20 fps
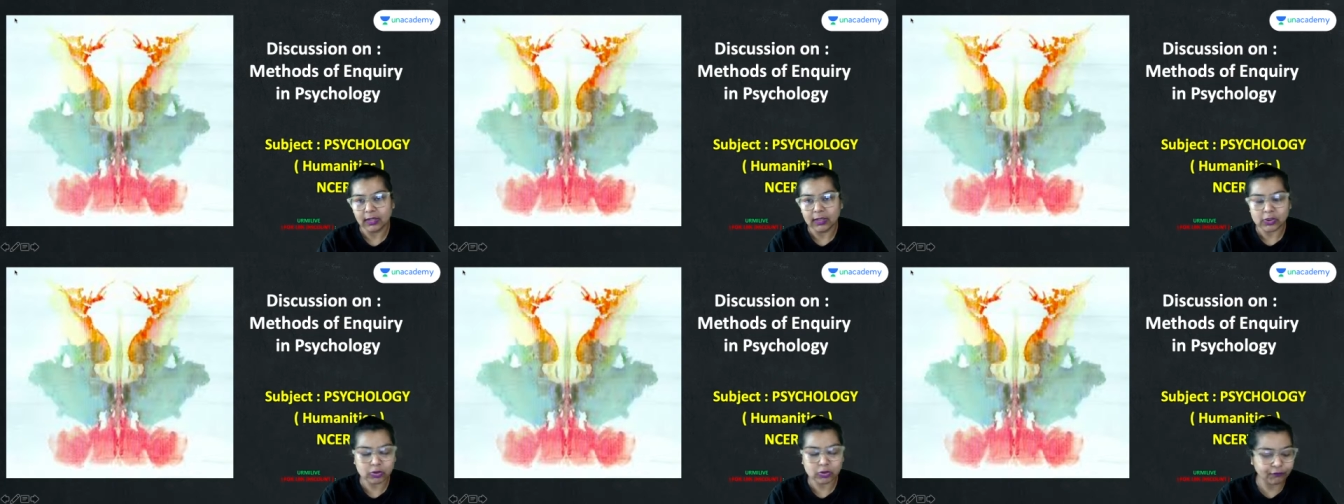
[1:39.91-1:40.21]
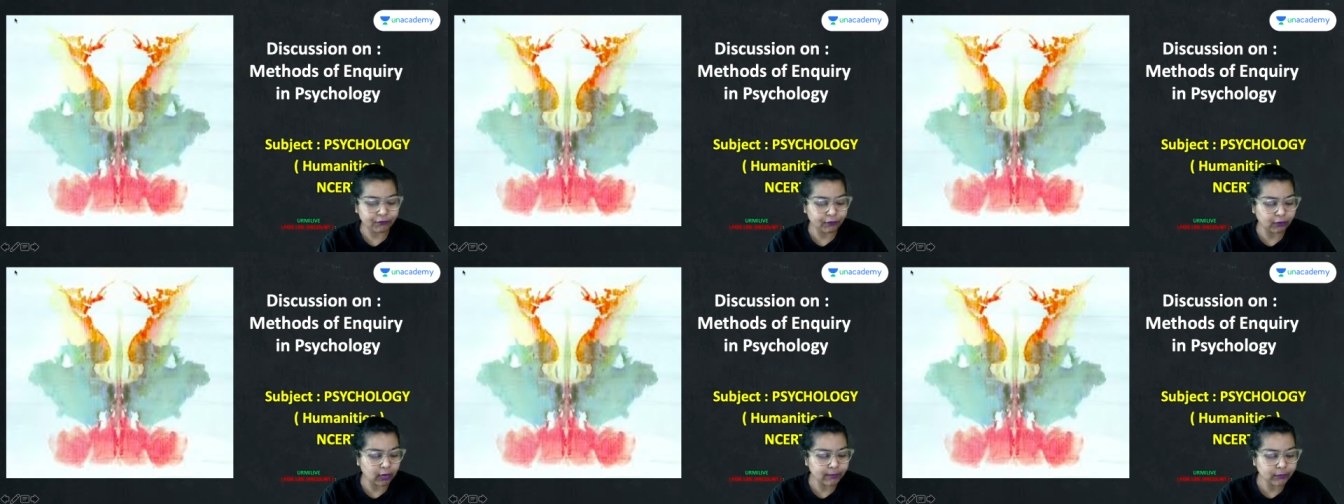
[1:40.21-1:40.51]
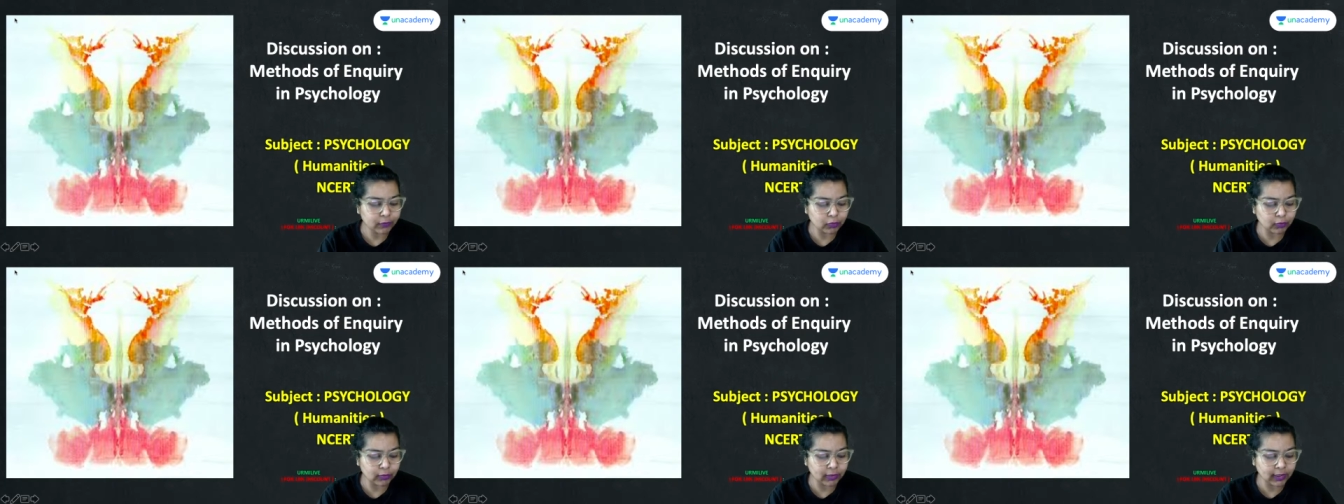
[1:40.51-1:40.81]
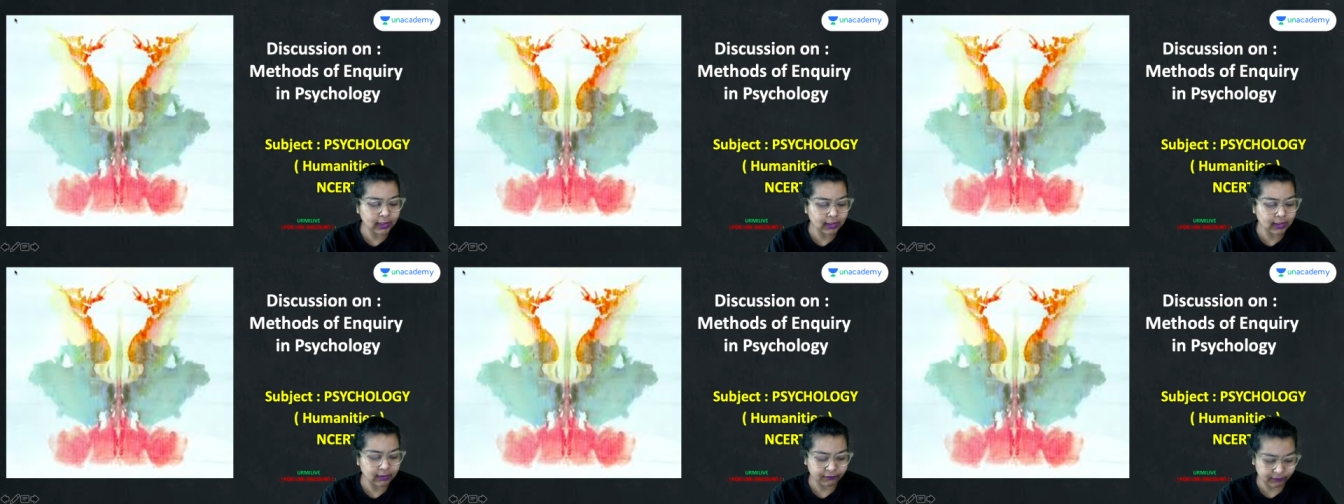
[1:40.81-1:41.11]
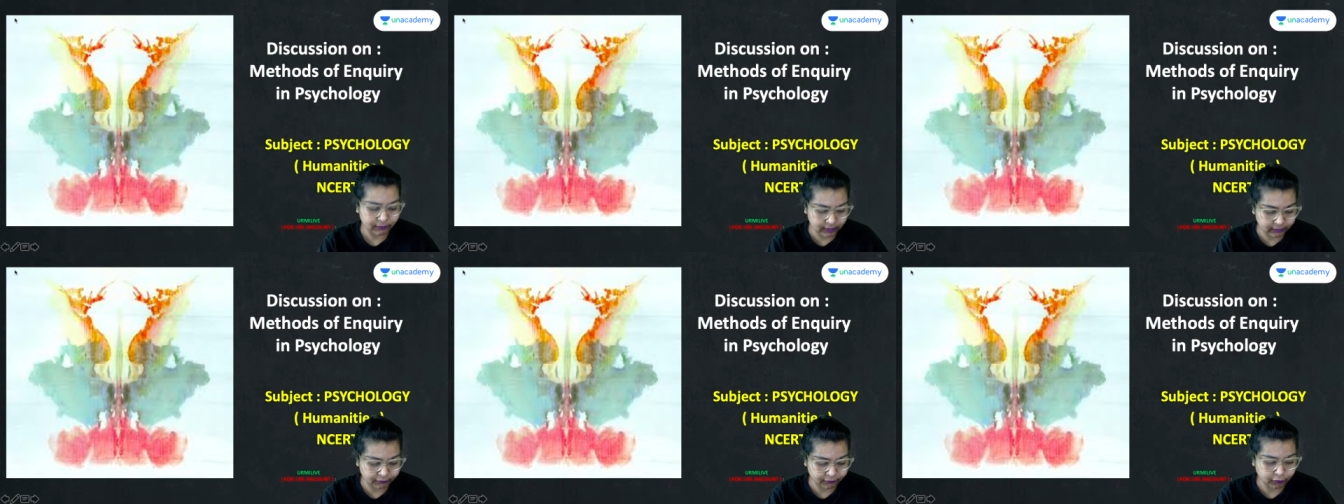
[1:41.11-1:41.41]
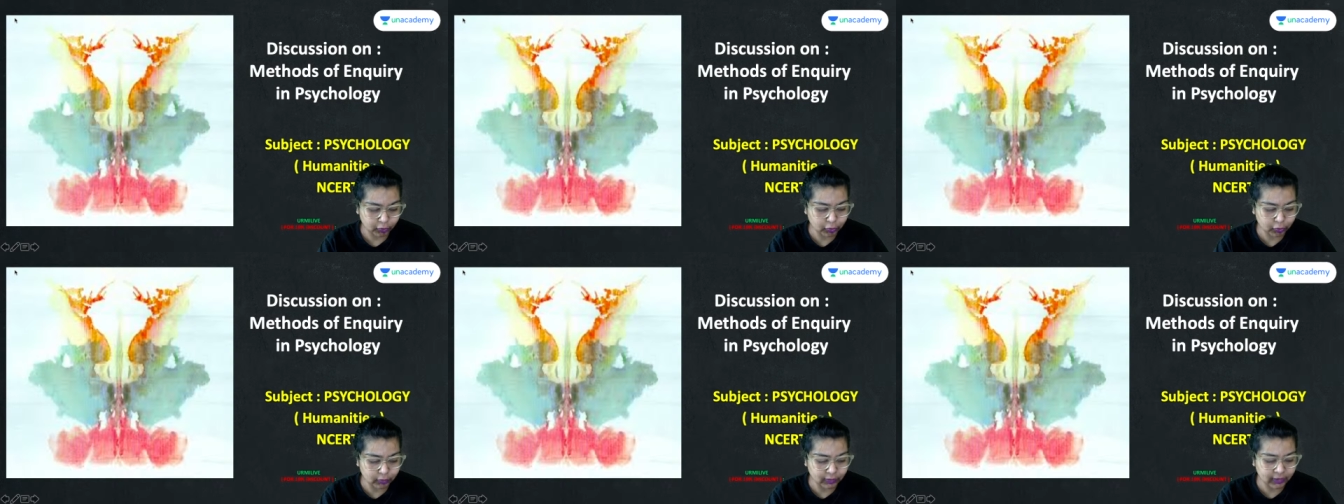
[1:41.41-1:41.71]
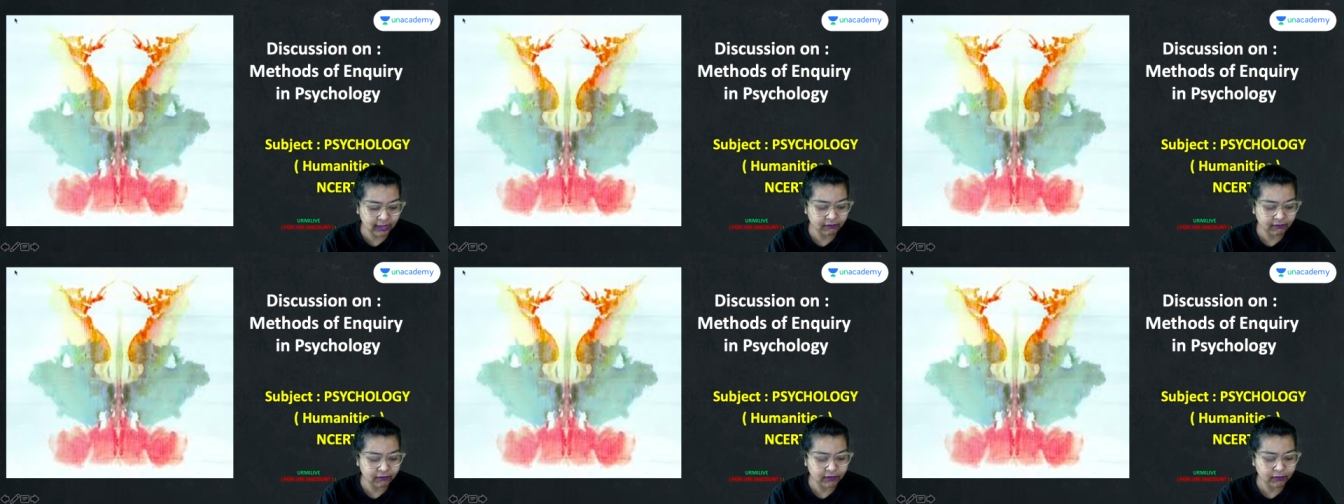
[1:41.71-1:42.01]
So from today, for
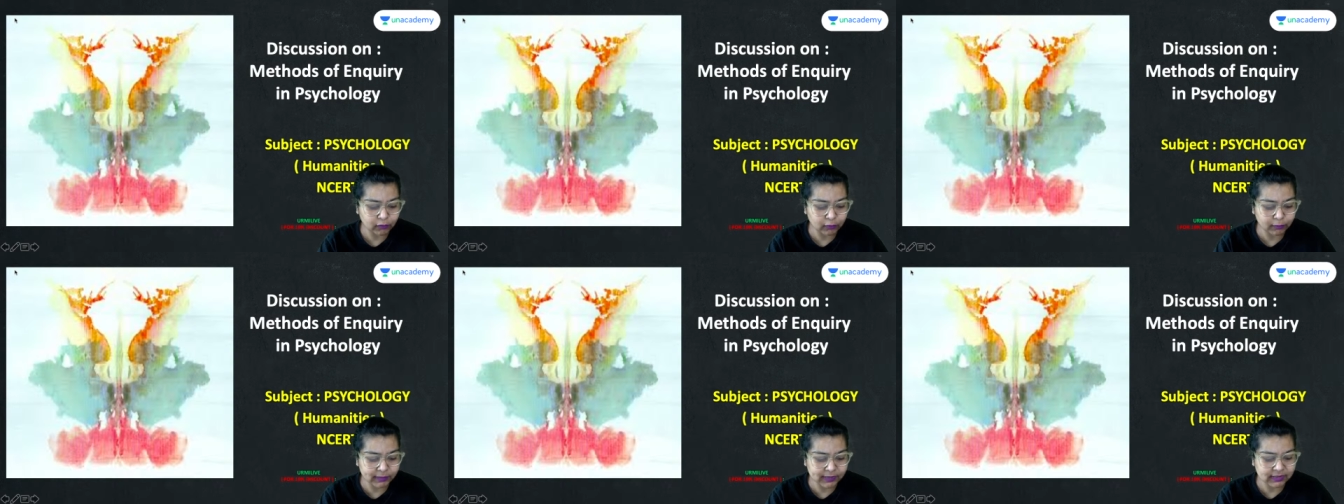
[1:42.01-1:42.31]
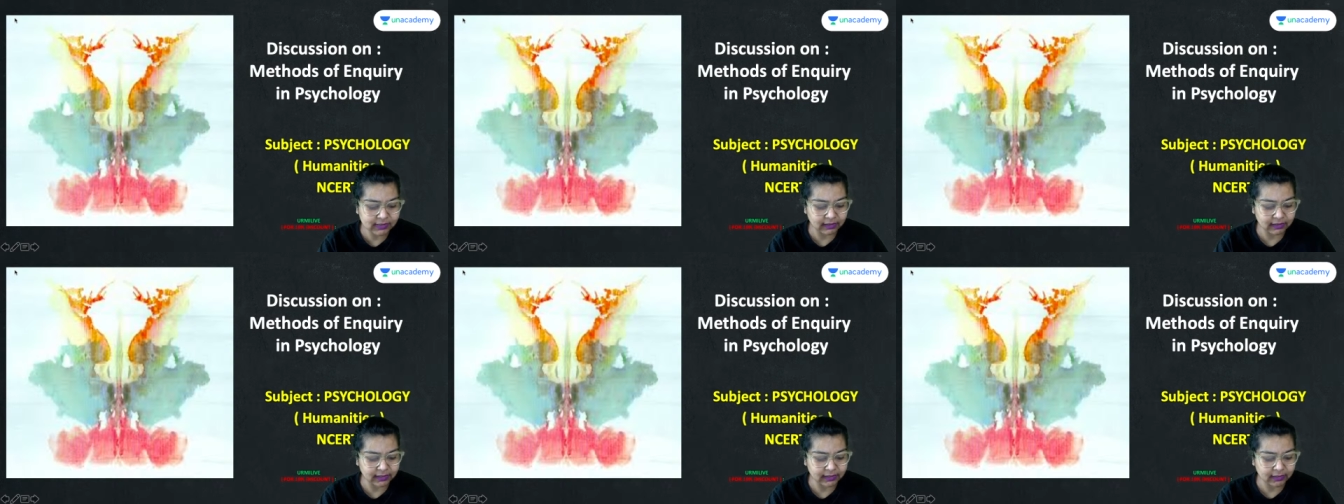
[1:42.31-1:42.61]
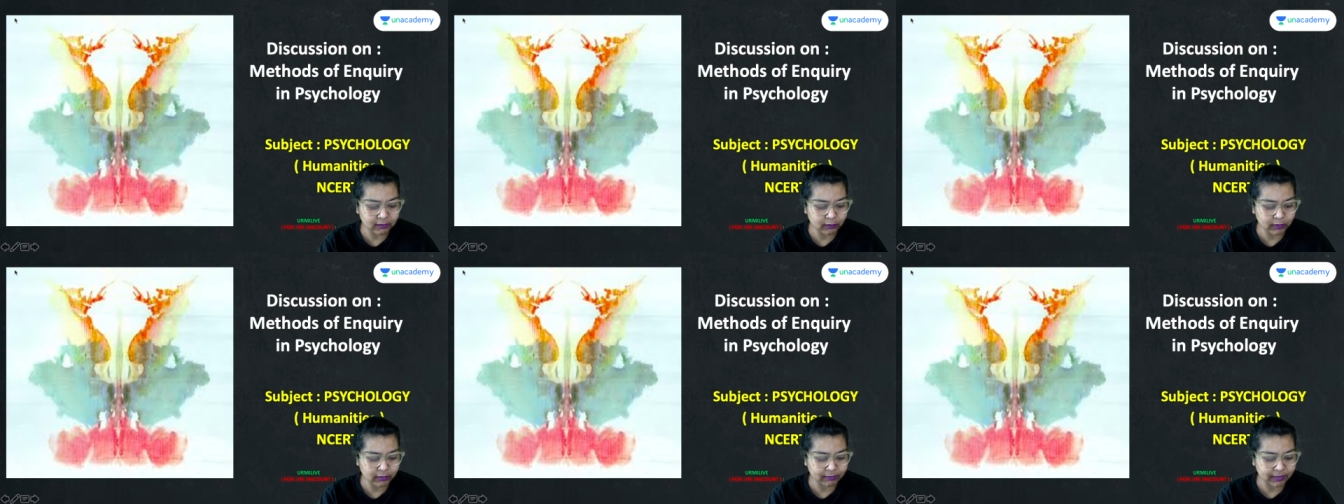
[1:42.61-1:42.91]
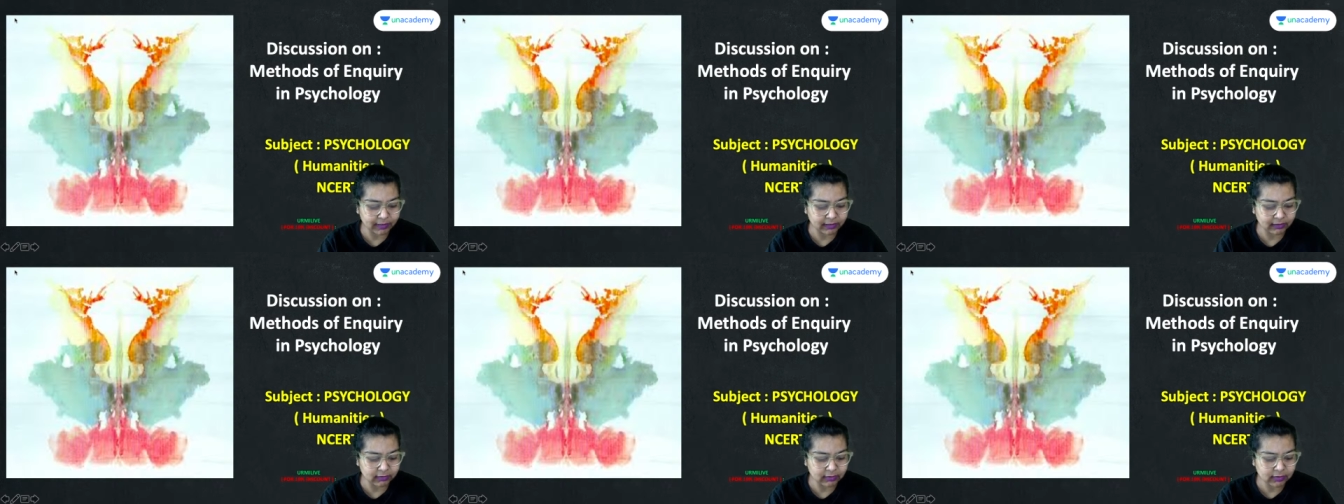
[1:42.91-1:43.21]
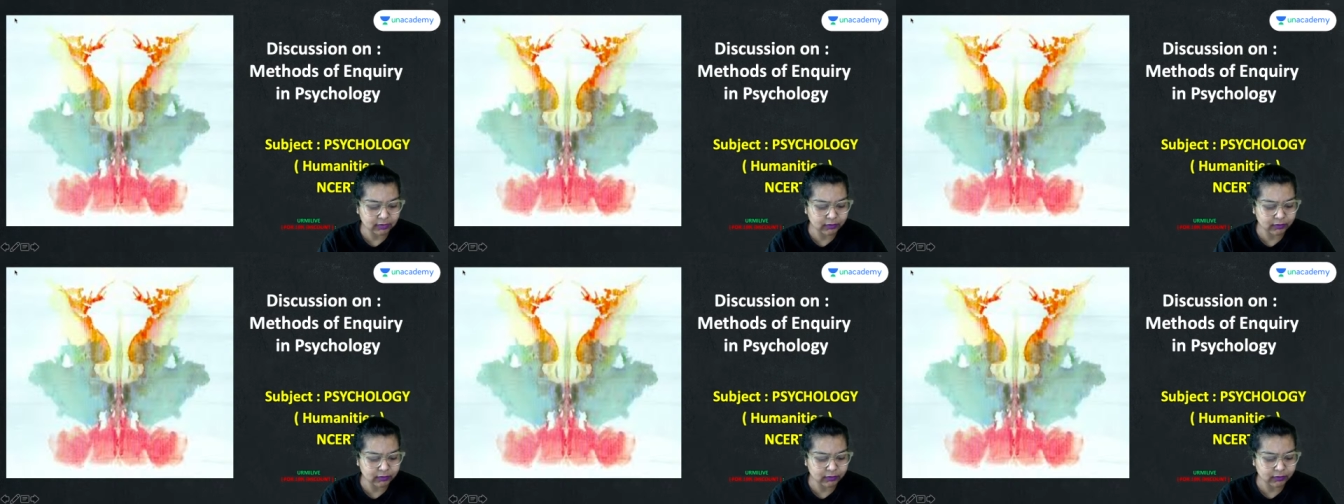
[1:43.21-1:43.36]
today, we would be starting with methods.